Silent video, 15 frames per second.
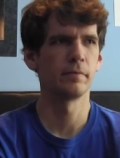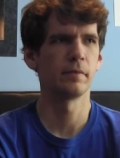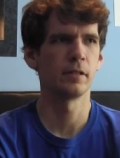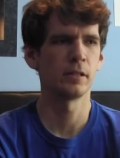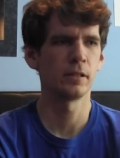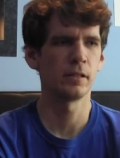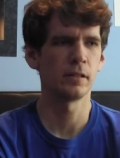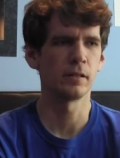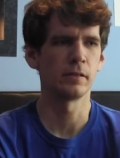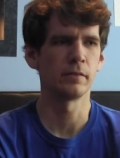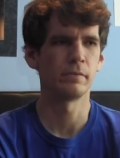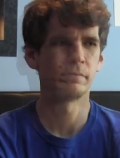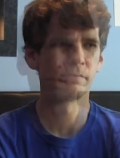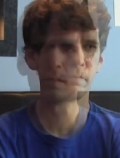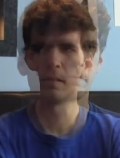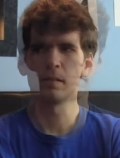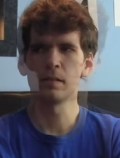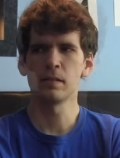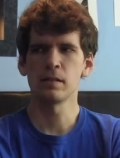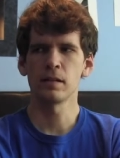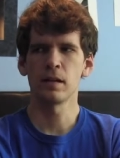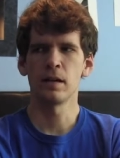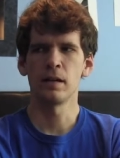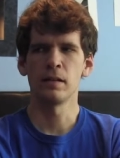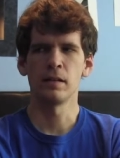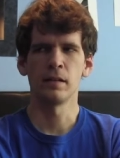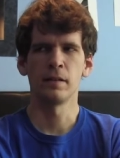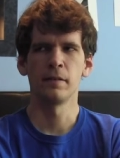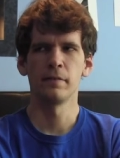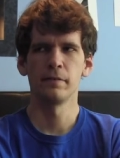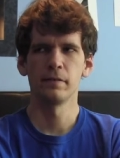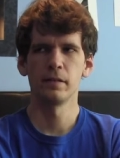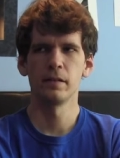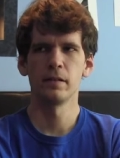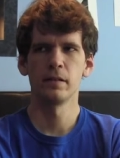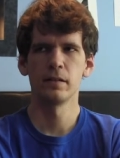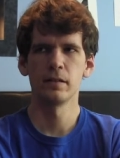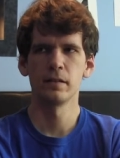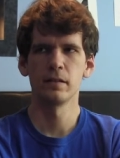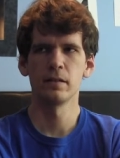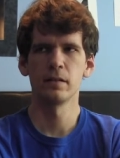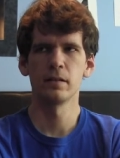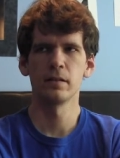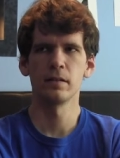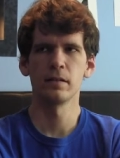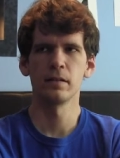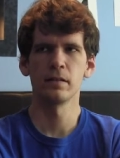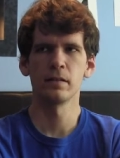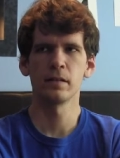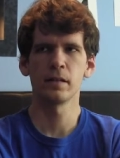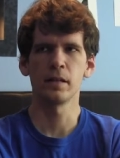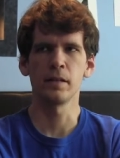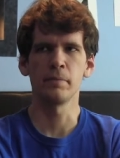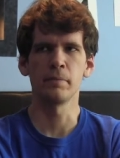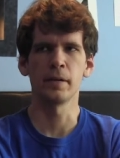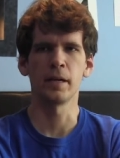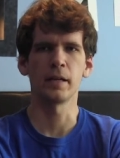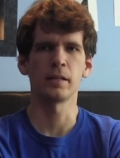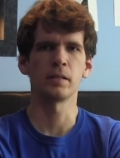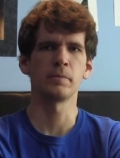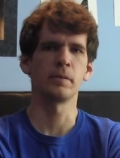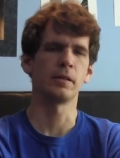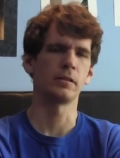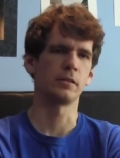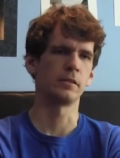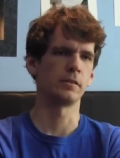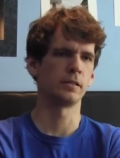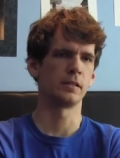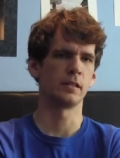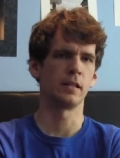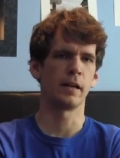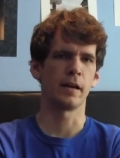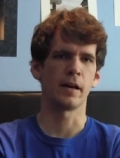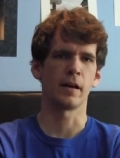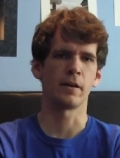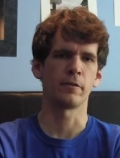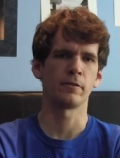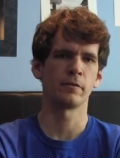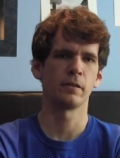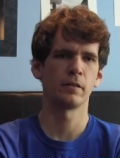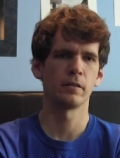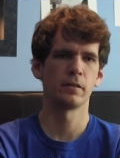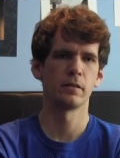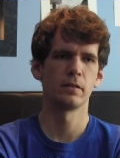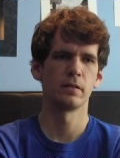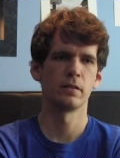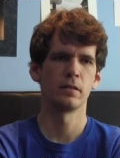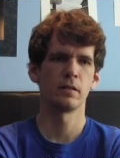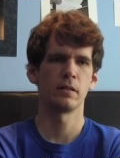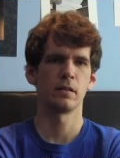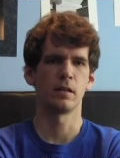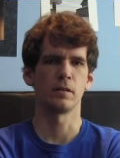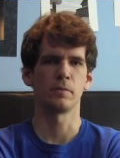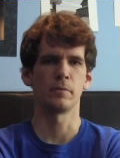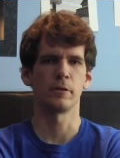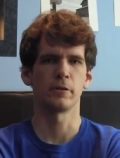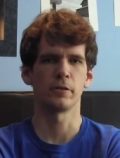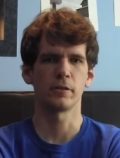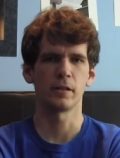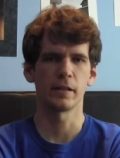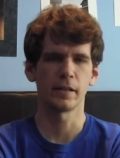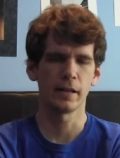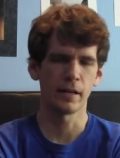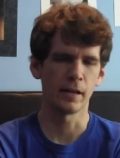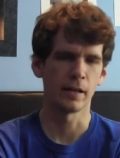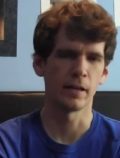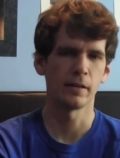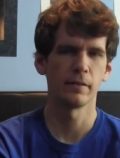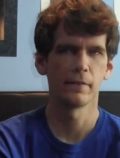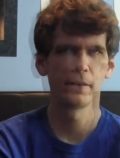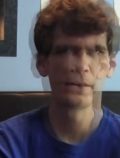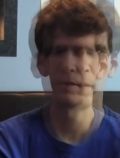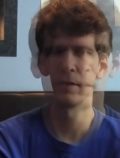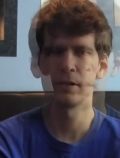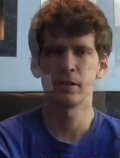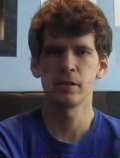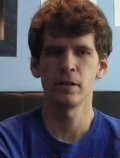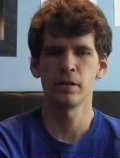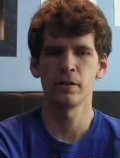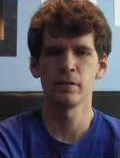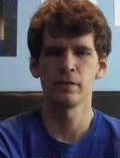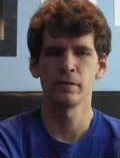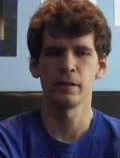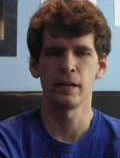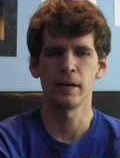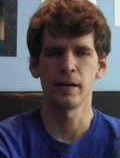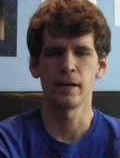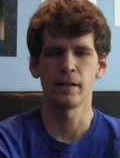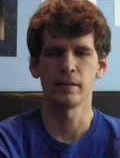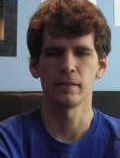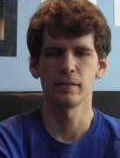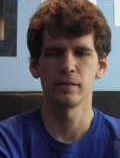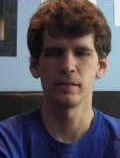still, still gotta keep my expenses down as much as I can. So yeah,